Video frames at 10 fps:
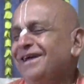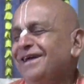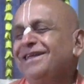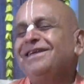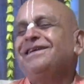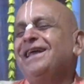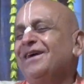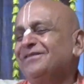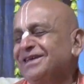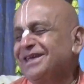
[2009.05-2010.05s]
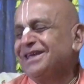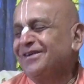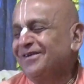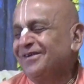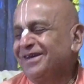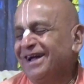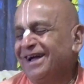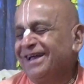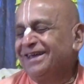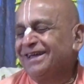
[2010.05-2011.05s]
These kind of things are going
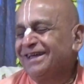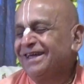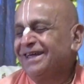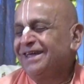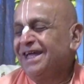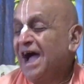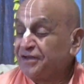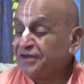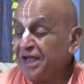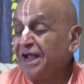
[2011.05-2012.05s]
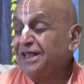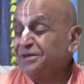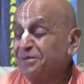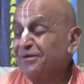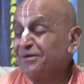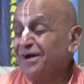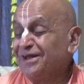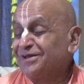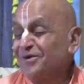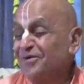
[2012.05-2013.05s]
on. I saw this
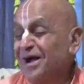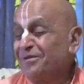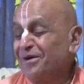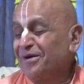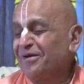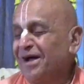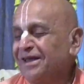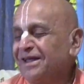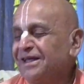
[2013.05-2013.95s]
Bhagavan, so-called Bhagavan.